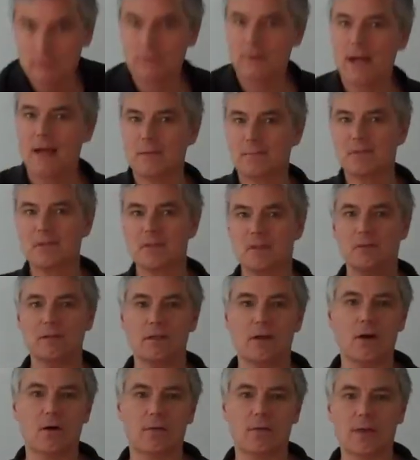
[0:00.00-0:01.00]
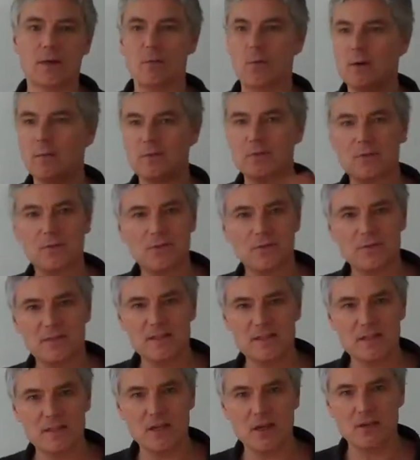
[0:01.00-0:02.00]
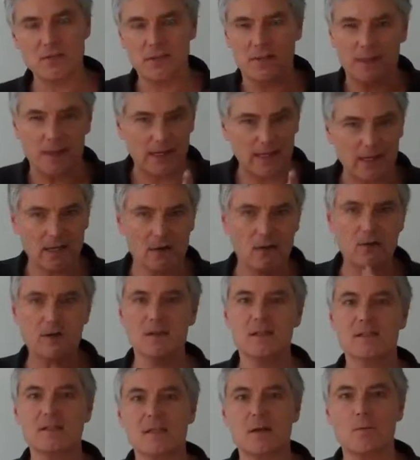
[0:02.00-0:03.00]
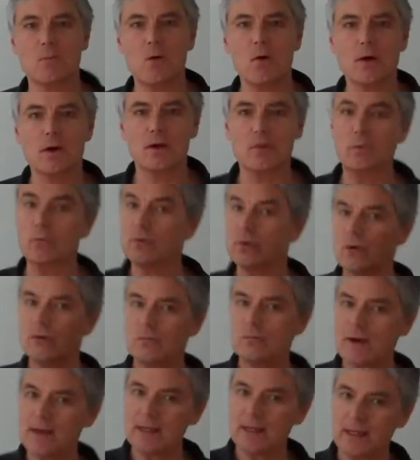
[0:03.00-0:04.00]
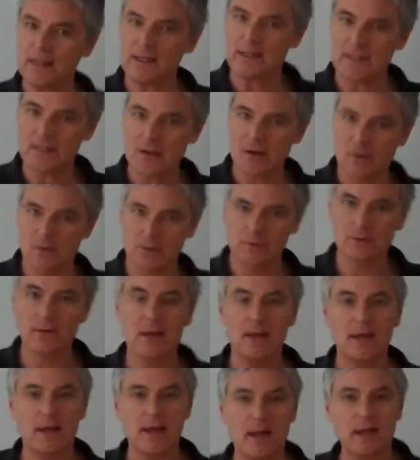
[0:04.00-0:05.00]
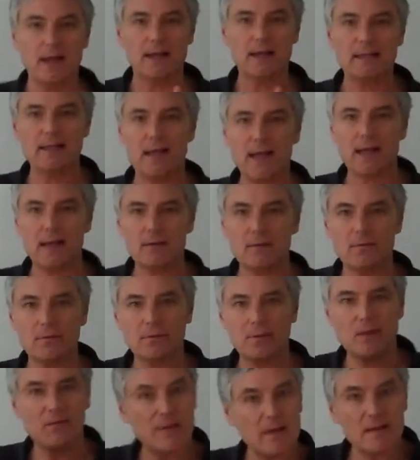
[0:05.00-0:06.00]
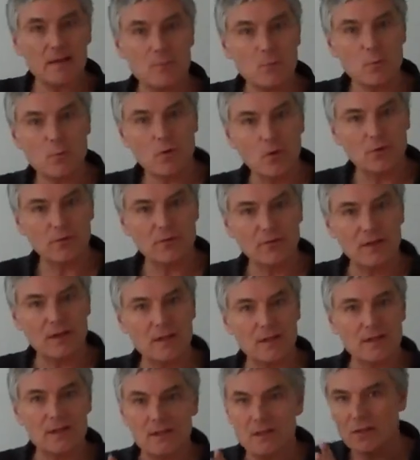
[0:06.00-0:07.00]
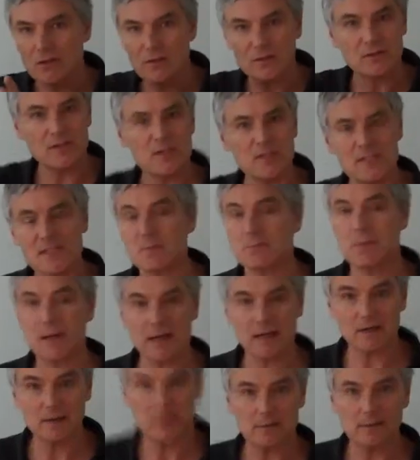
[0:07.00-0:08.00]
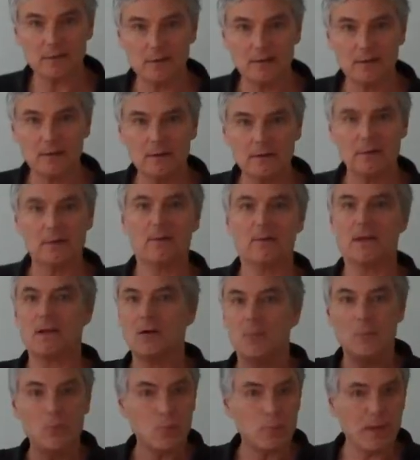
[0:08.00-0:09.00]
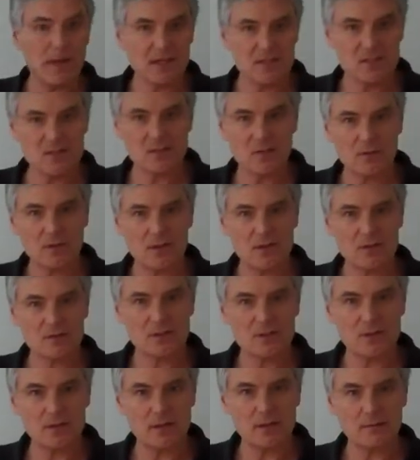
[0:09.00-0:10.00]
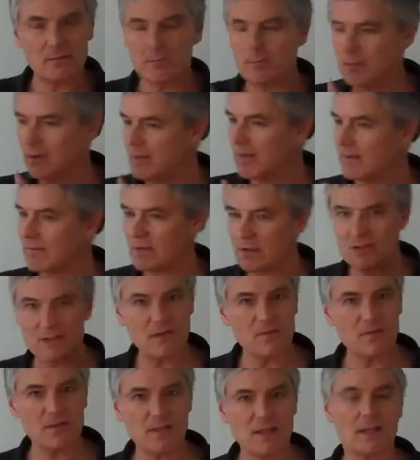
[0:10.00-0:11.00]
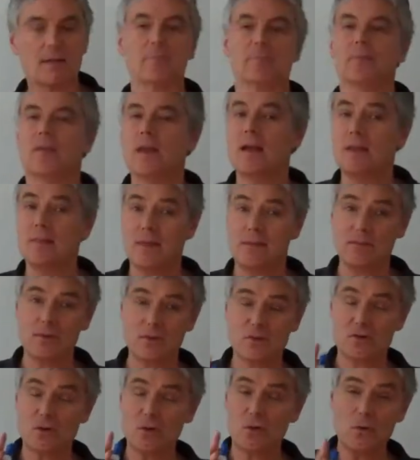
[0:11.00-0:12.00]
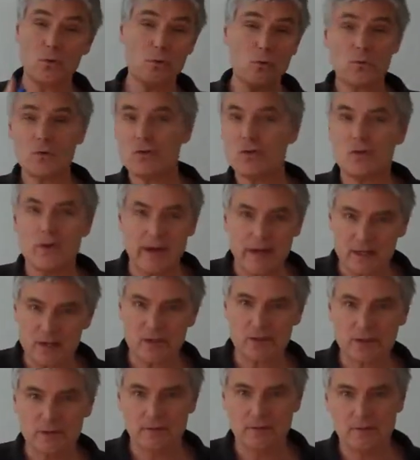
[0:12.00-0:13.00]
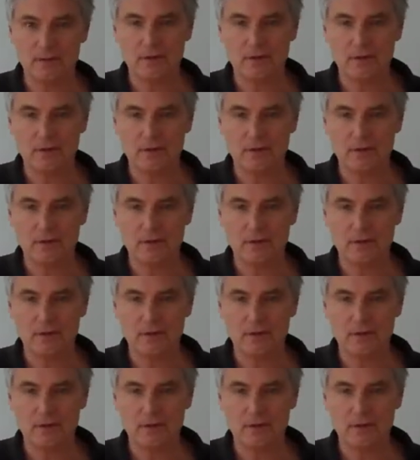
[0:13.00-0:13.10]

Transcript: Absolutely gone. They're wiped off the face of the earth, and they cannot understand why. All the old ranking is gone, and yet they've added more content. The content is better. They've got more pages on their new site, but they've lost everything. They've lost all the traction